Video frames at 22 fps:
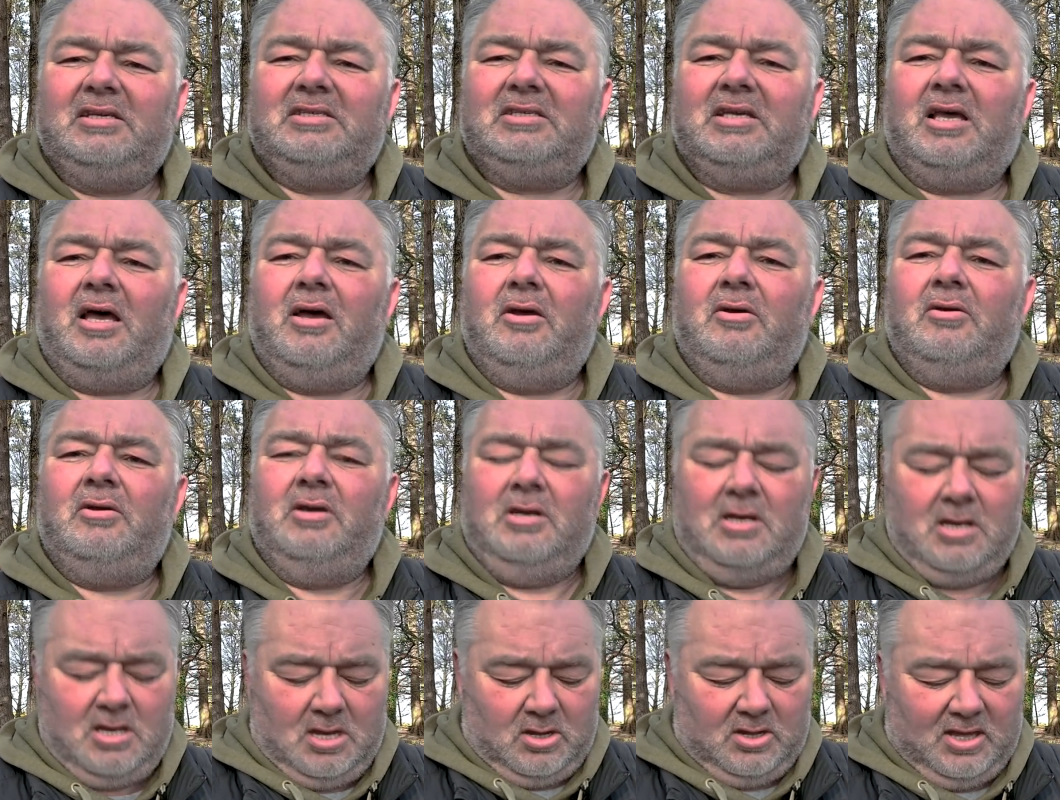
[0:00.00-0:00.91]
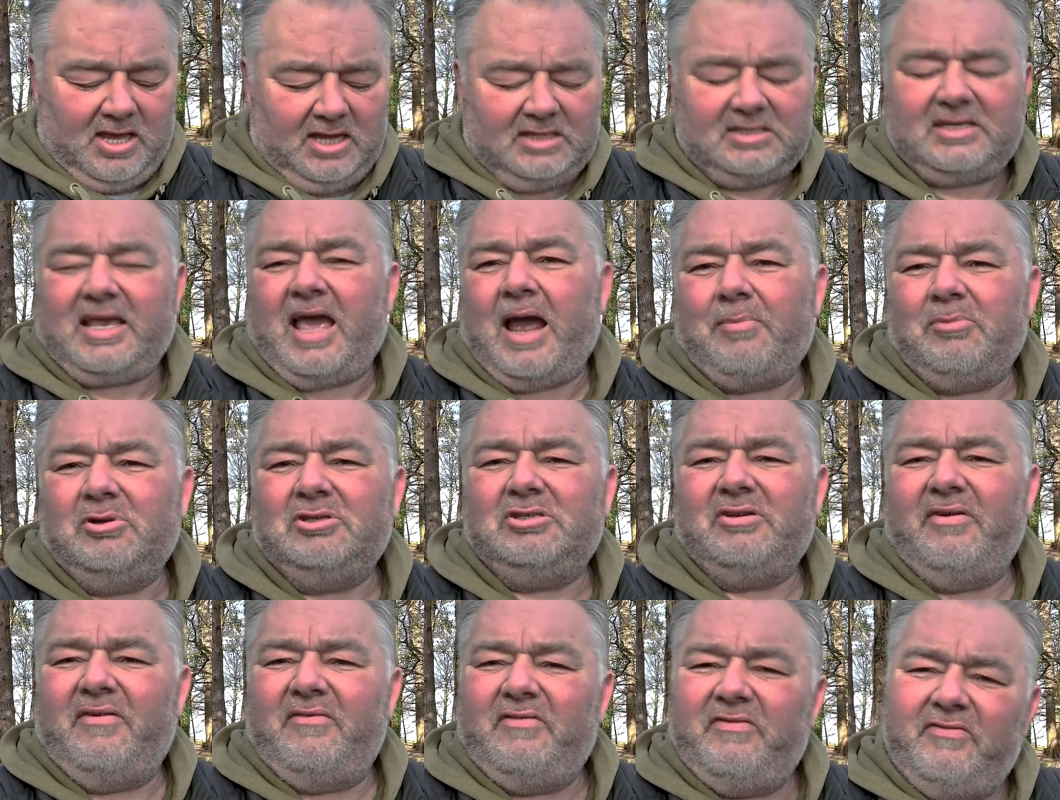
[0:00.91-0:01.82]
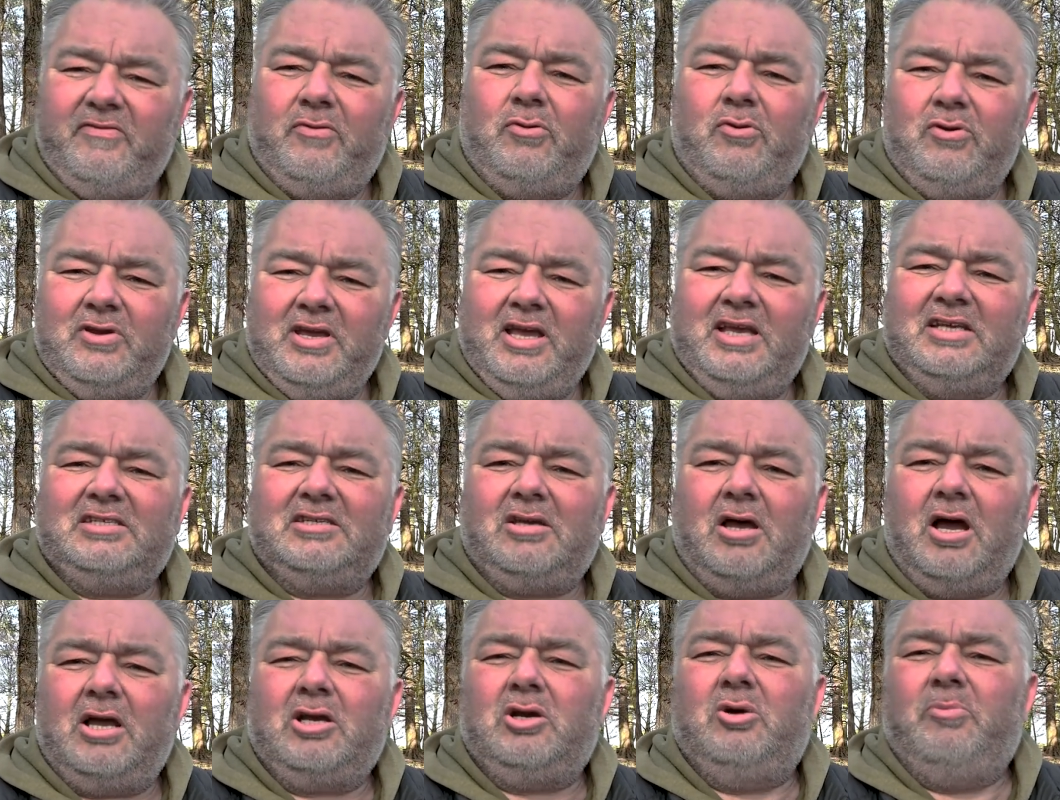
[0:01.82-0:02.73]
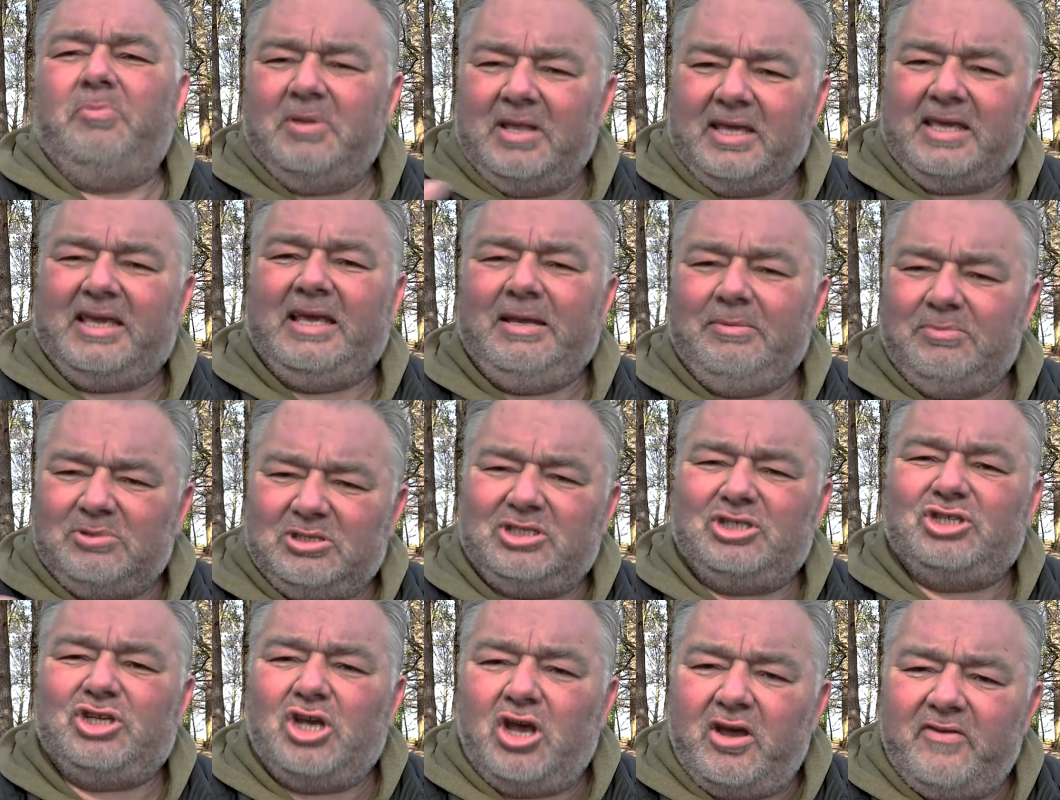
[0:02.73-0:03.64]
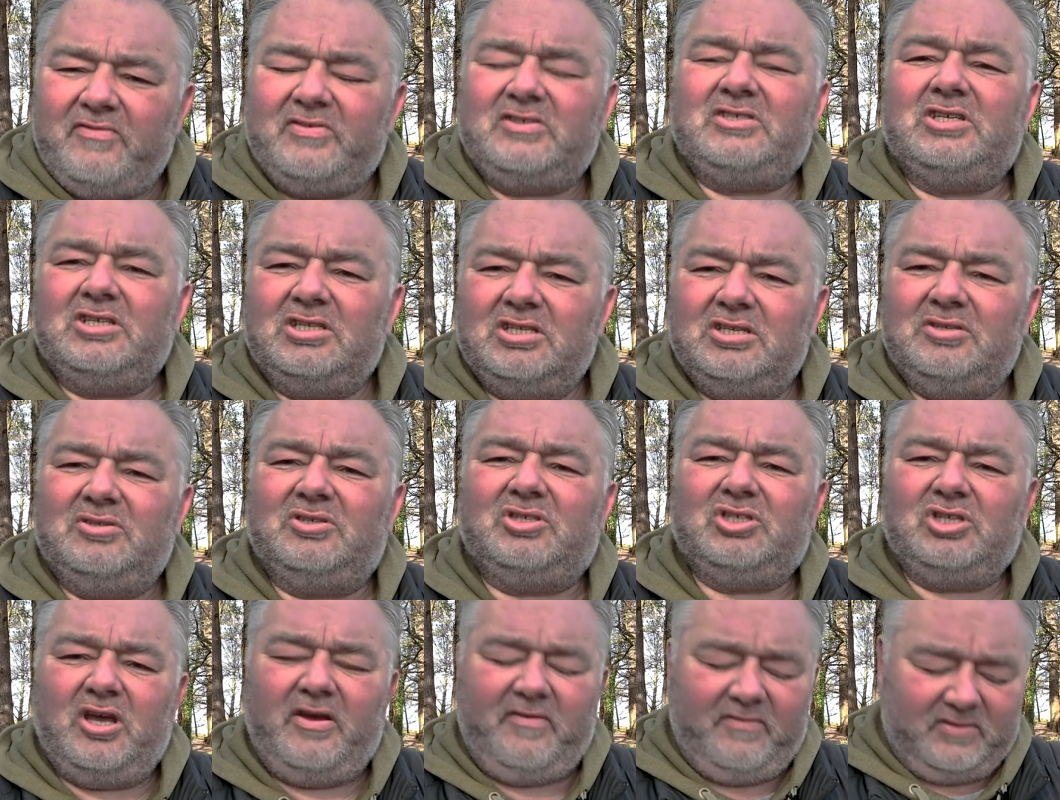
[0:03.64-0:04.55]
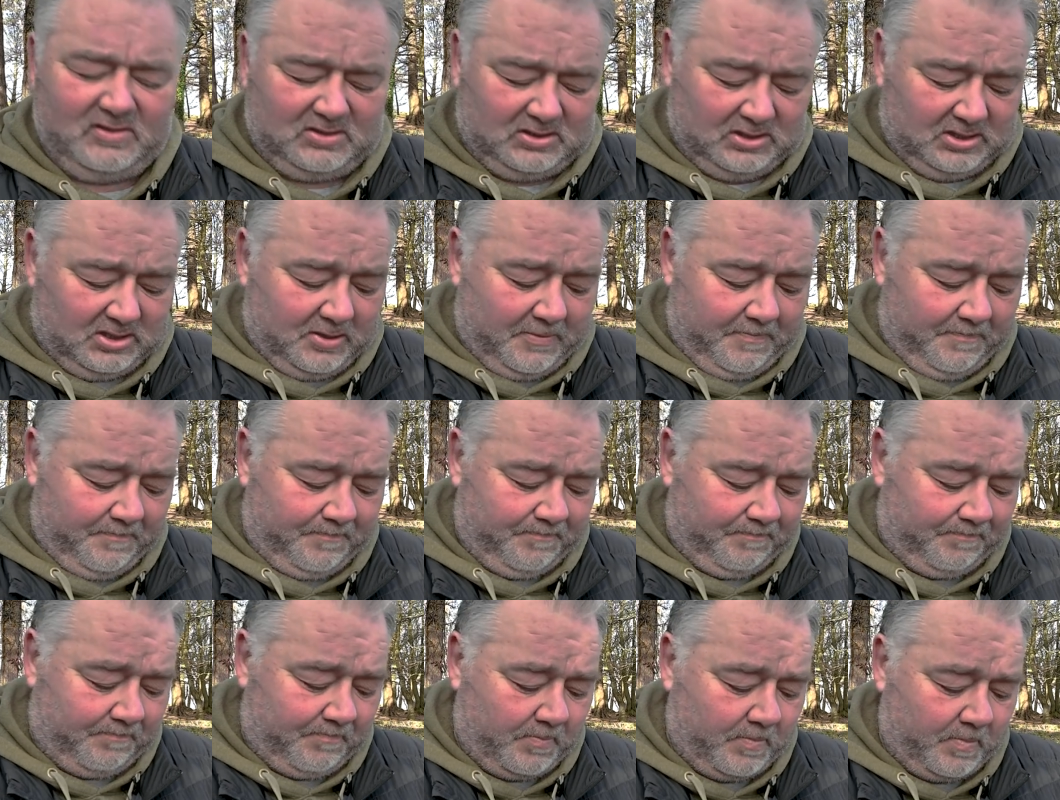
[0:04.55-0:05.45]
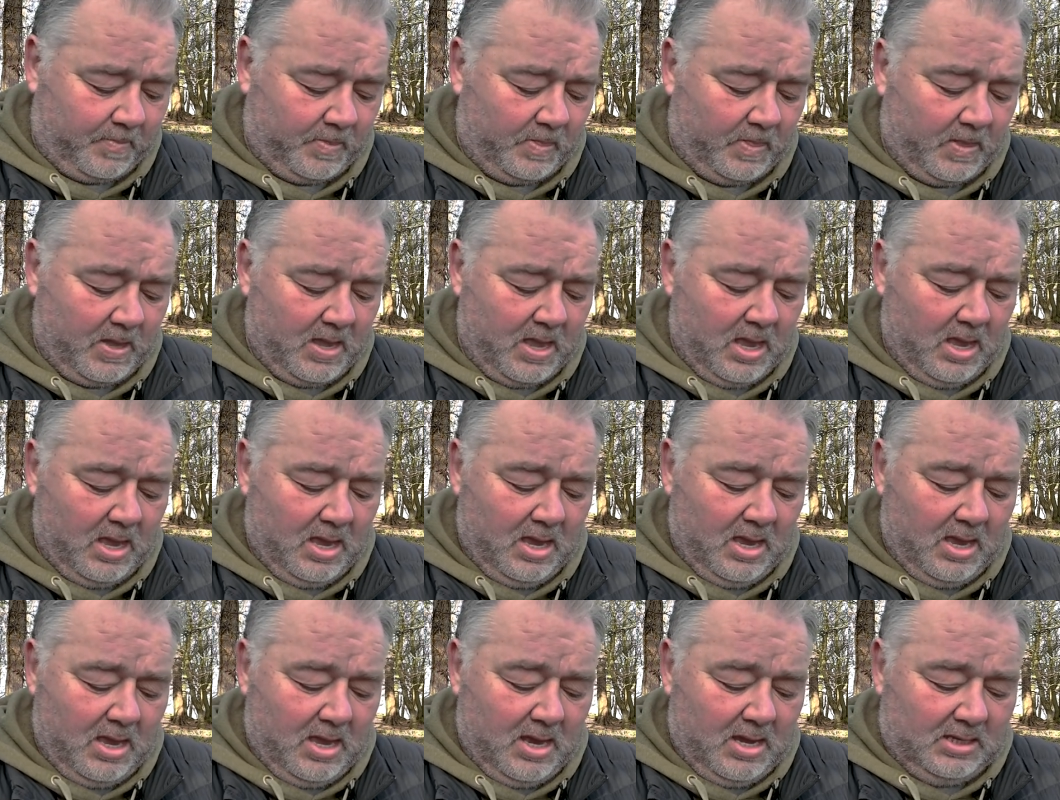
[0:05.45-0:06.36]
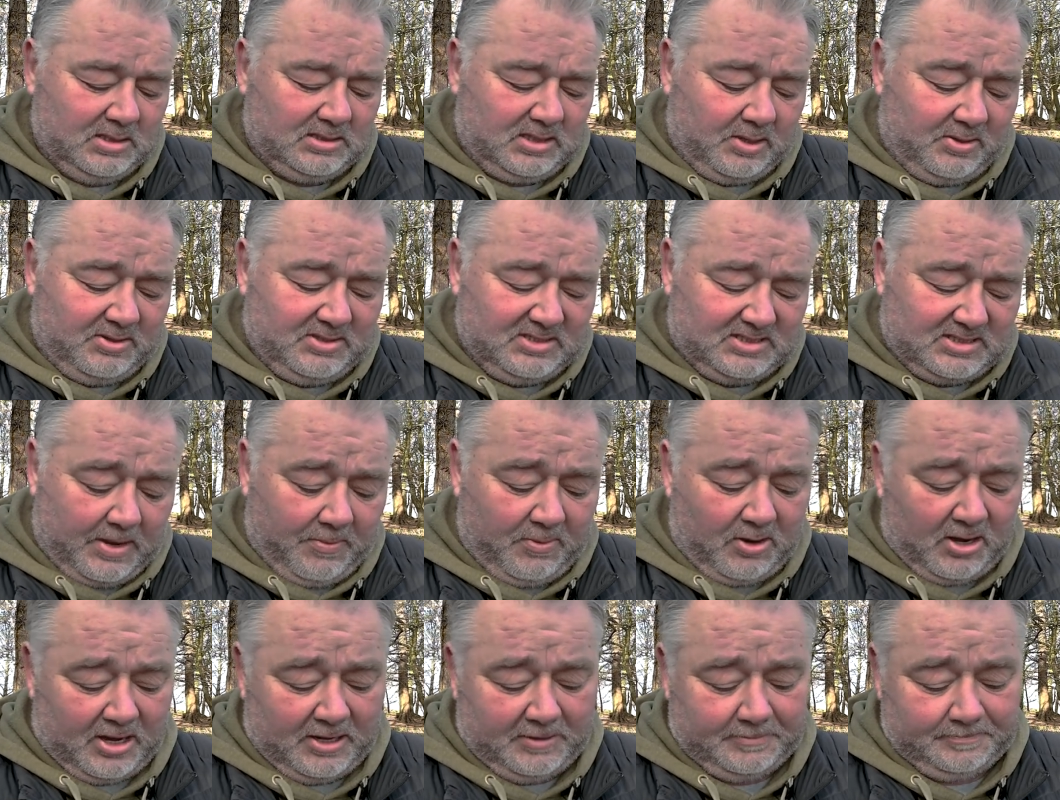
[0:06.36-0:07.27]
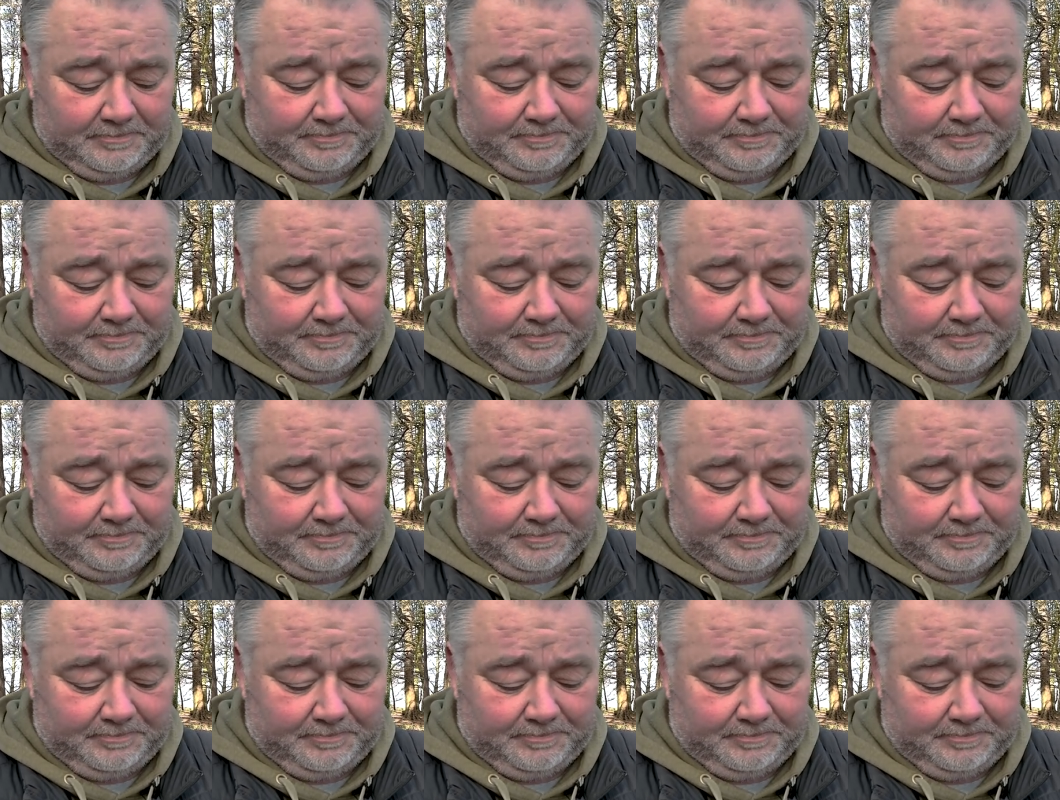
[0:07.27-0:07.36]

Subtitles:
So yes, cameras are every 4-year cycle, but they keep servicing them and servicing them. So in summary,